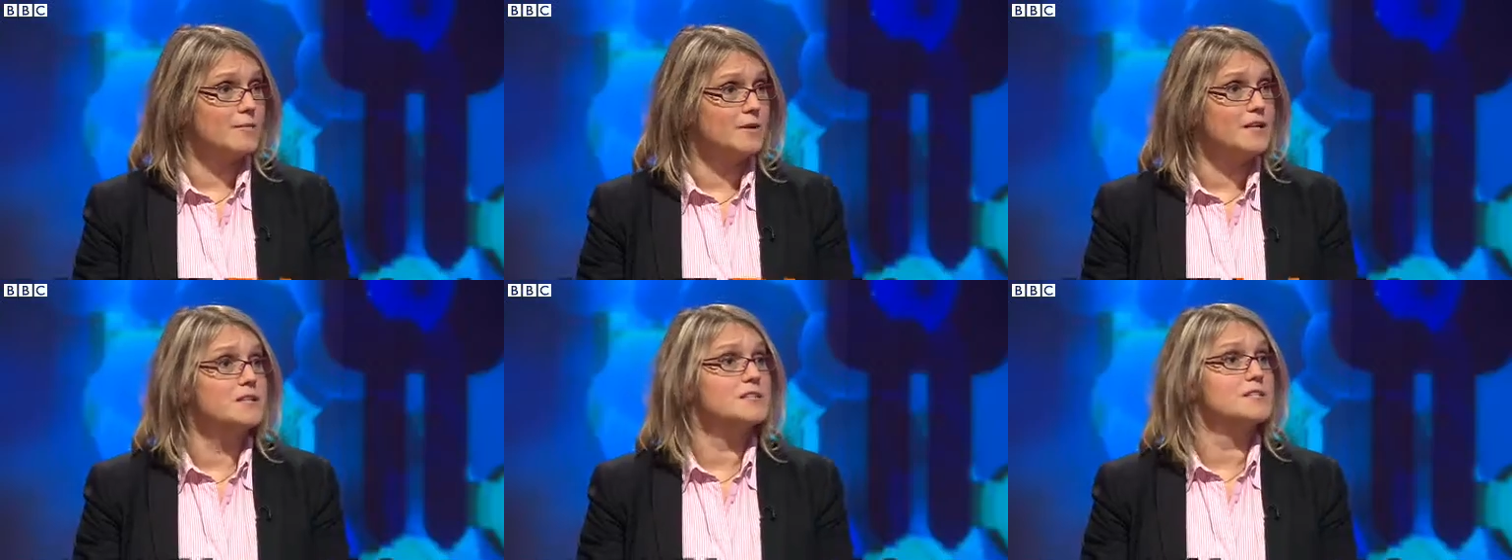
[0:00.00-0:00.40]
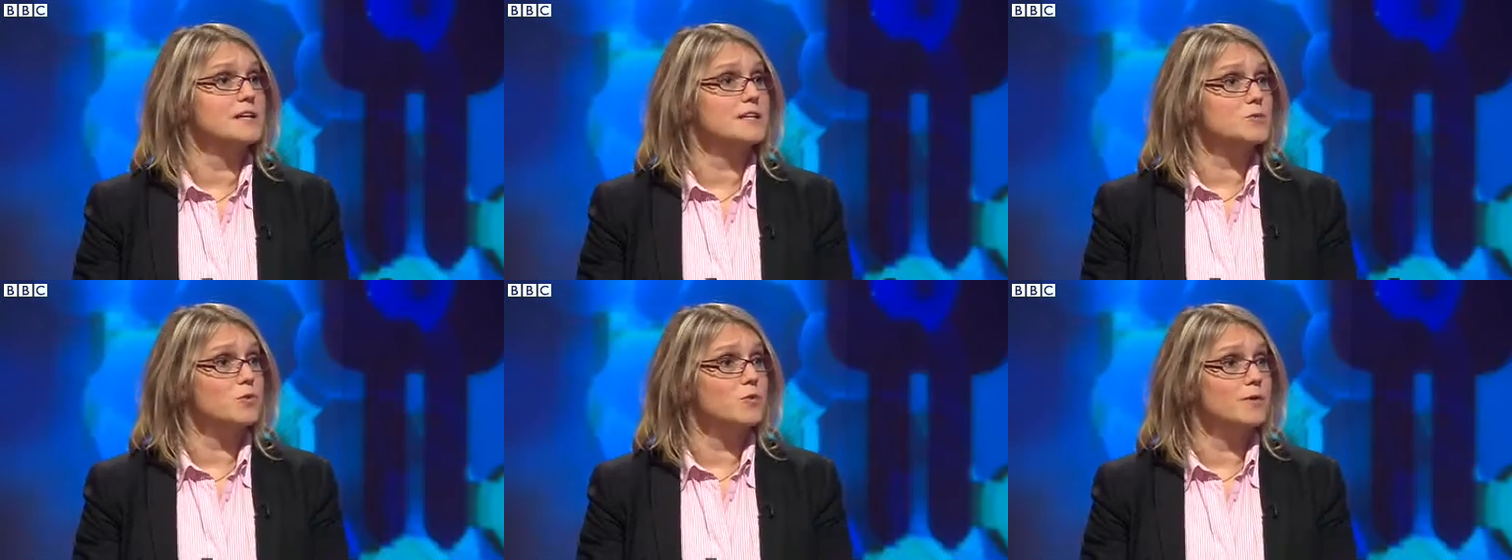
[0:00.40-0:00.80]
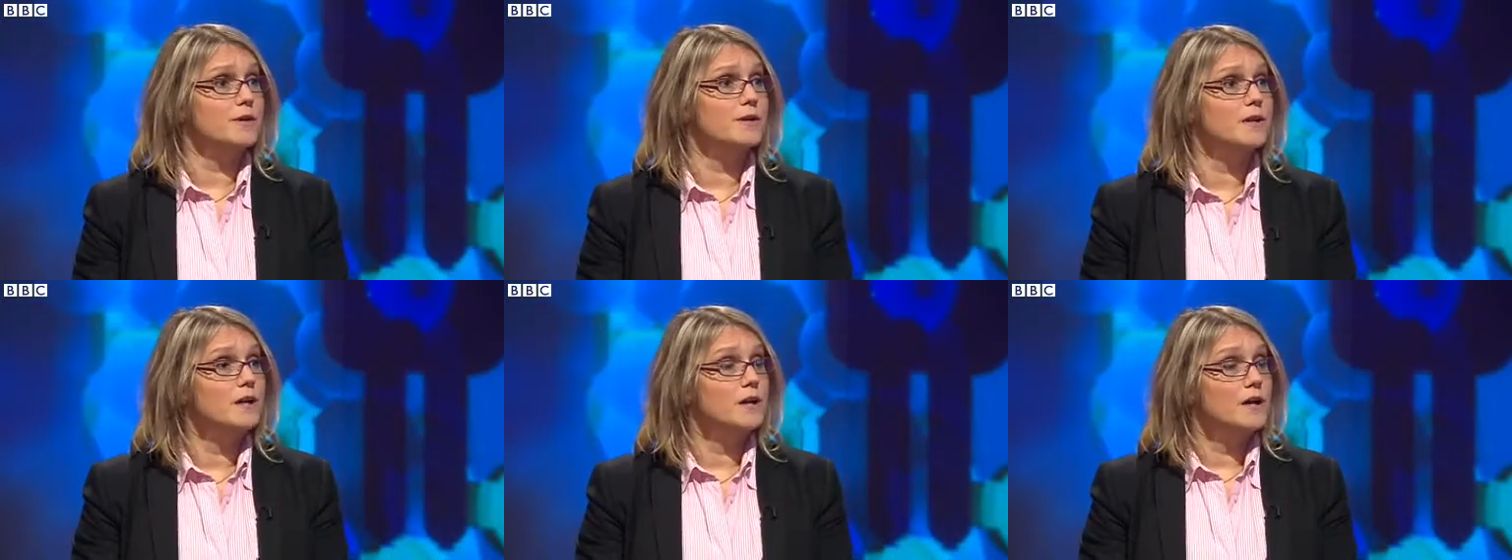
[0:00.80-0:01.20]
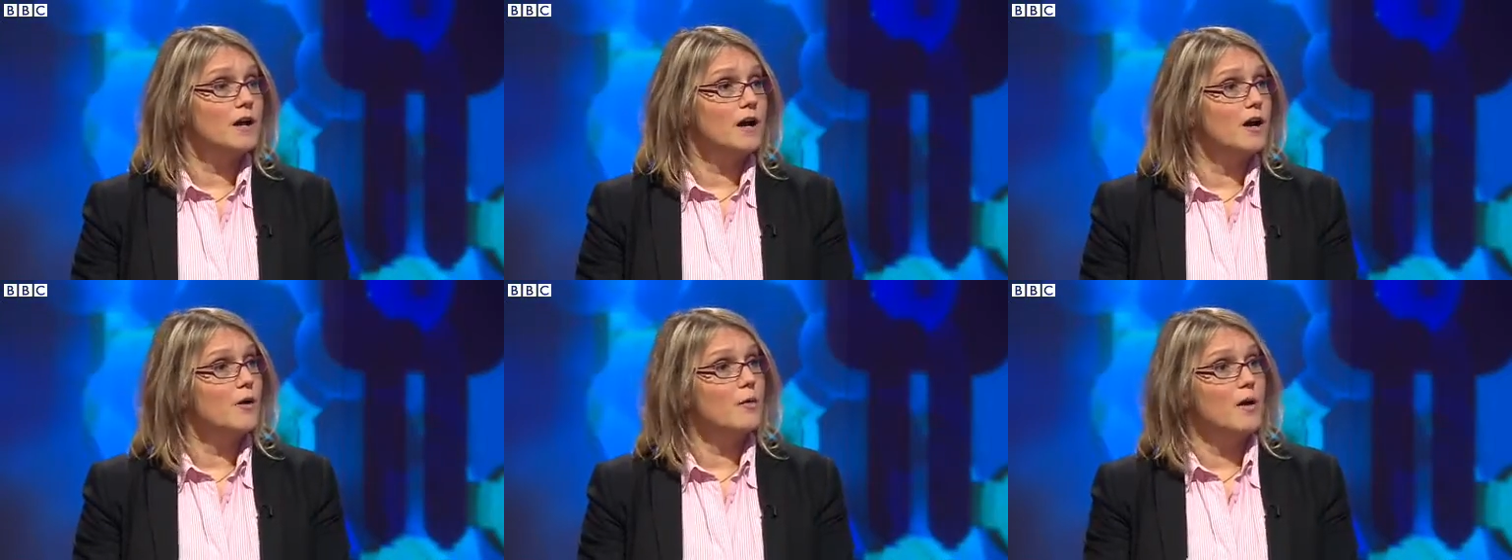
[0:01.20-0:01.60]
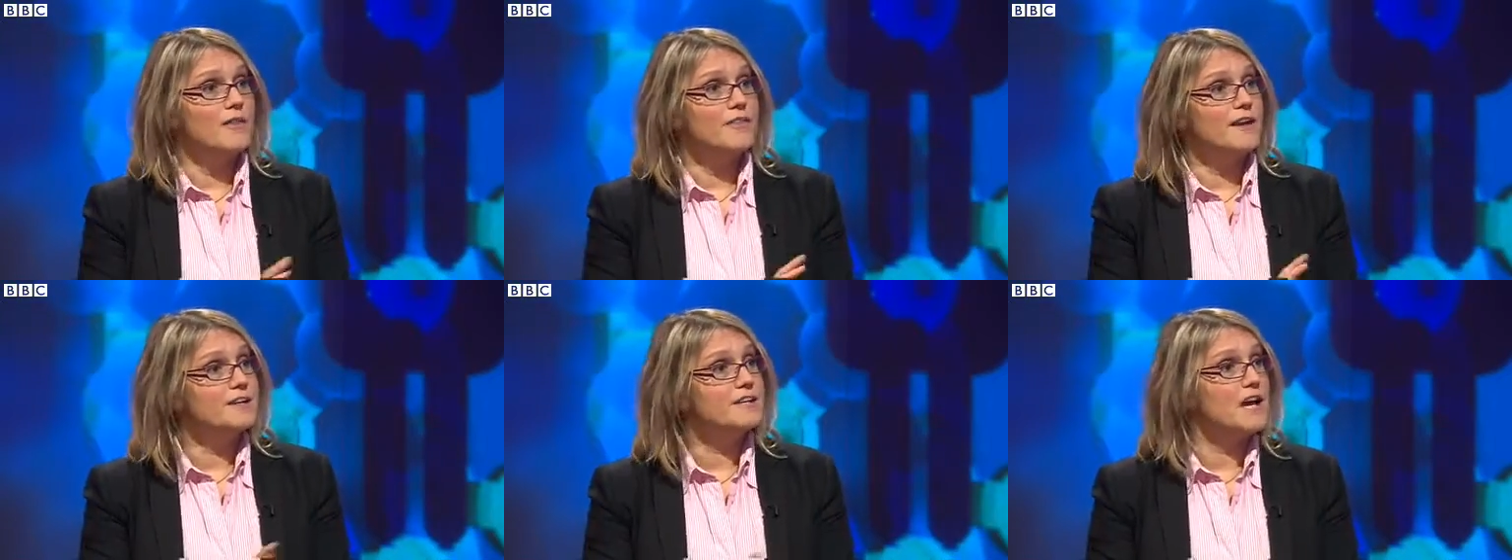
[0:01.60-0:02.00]
I'm an intersex woman,
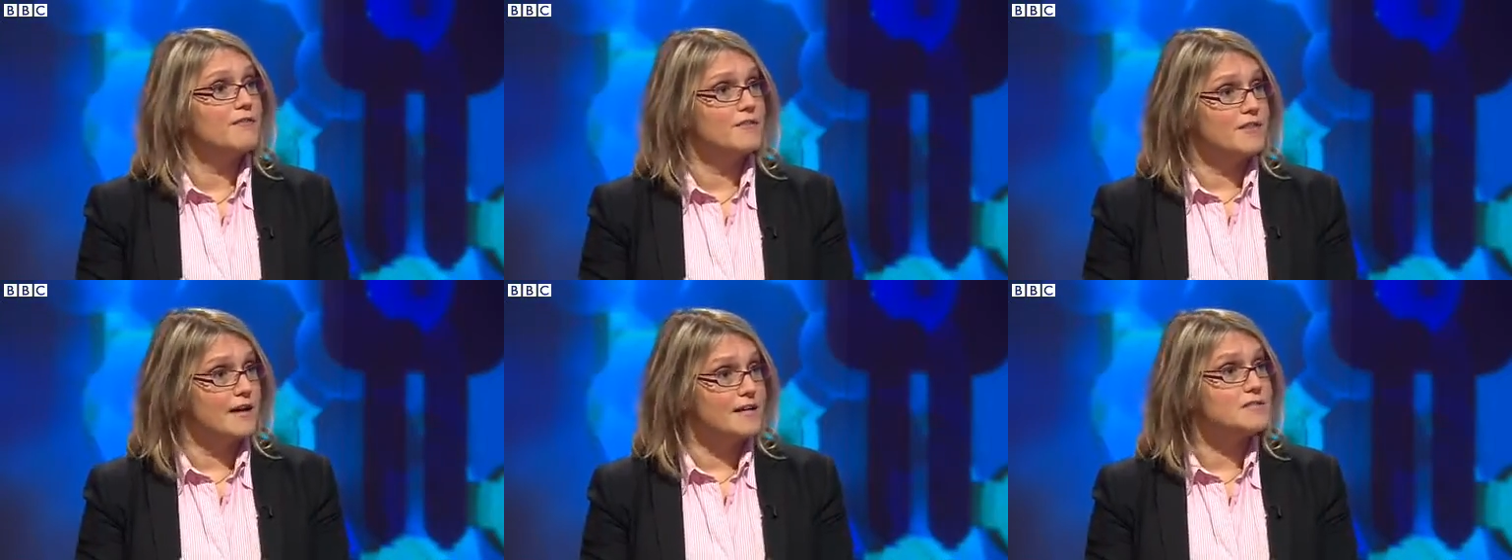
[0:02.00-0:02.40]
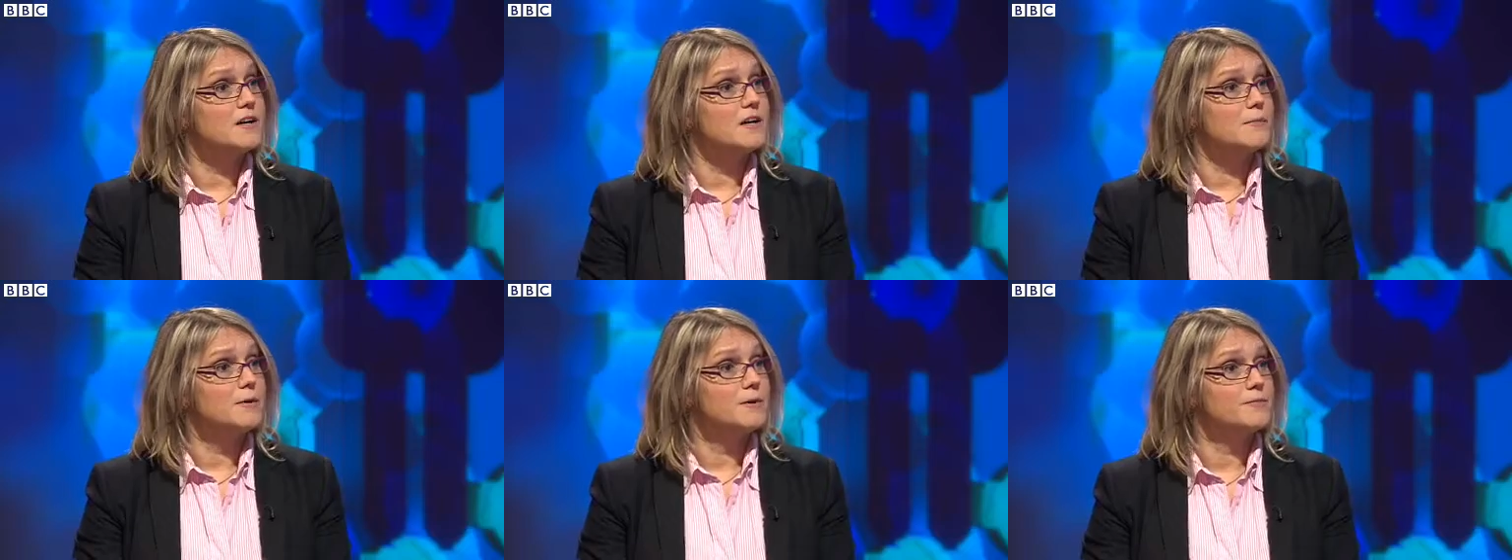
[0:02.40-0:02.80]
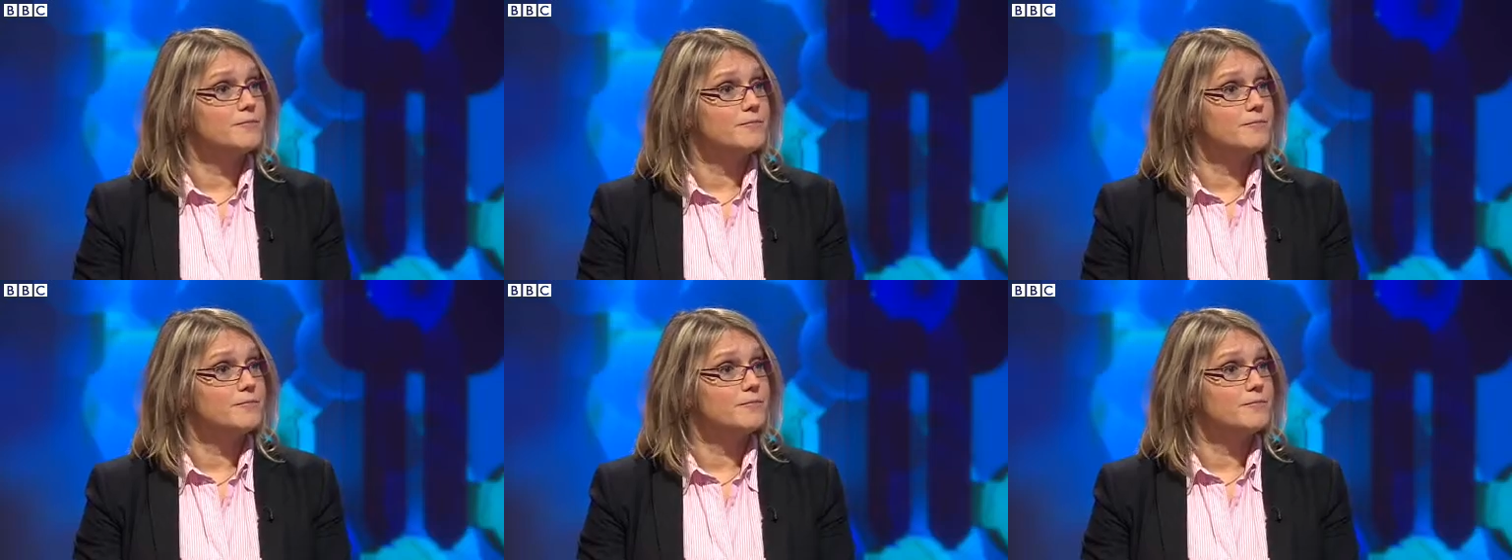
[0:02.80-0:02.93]
and they'd covered that up.